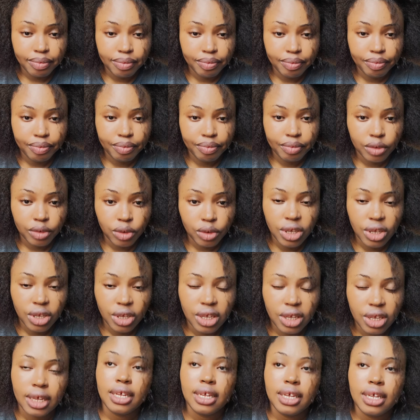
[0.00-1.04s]
Okay,
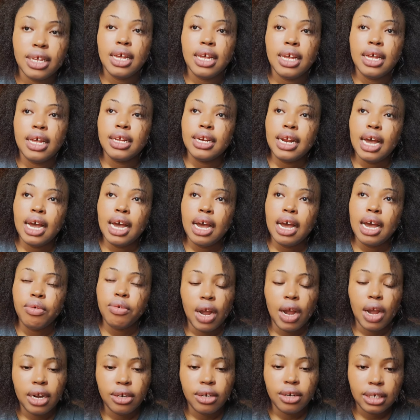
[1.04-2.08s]
now
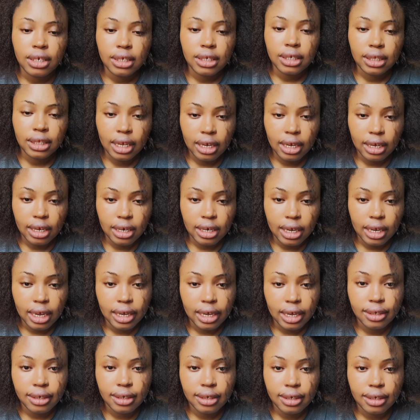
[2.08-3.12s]
another thing is,
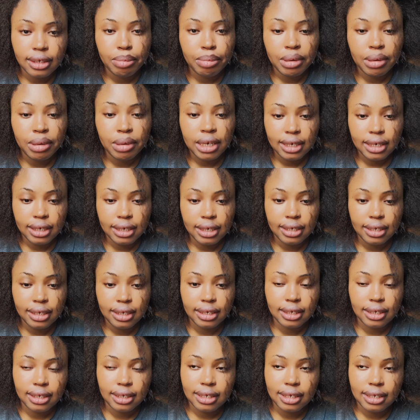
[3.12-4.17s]
please,
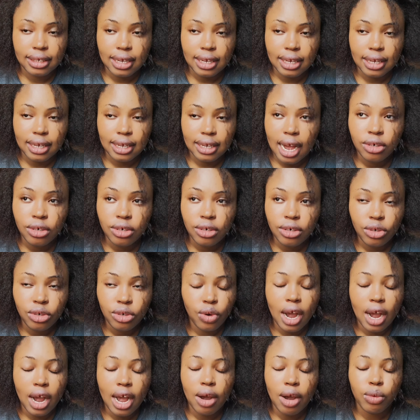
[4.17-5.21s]
I don't know, I
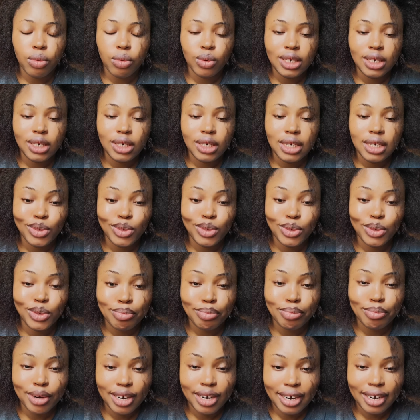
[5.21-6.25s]
will need to
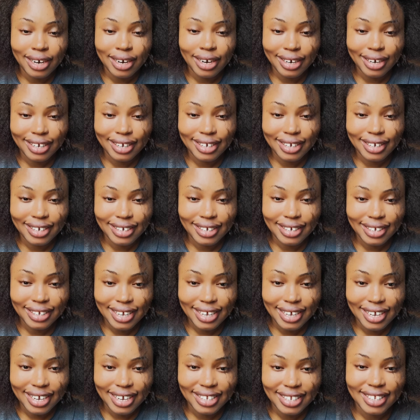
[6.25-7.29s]
beg. Yes,
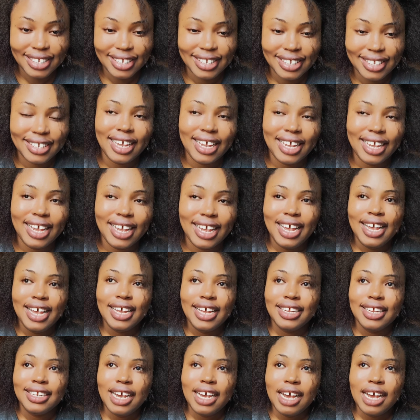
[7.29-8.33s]
now
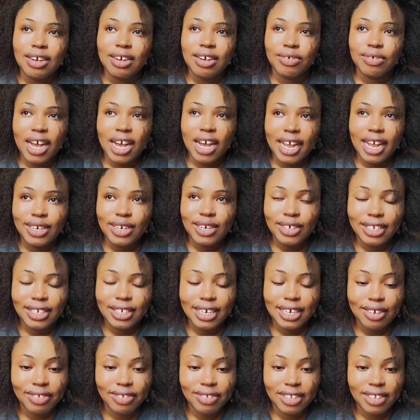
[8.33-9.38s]
I know
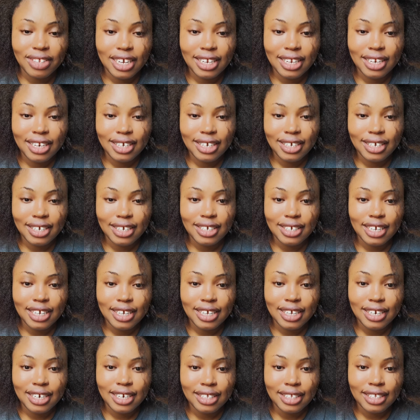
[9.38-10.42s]
definitely it is
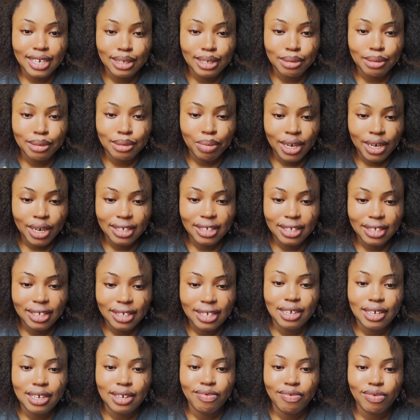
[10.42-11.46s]
expensive
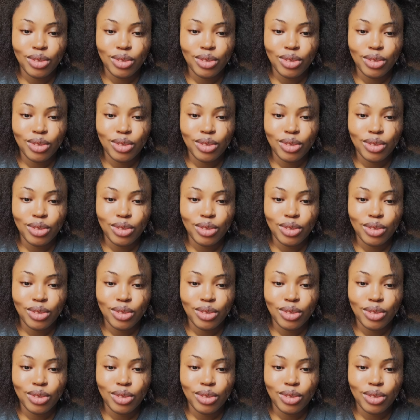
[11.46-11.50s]
to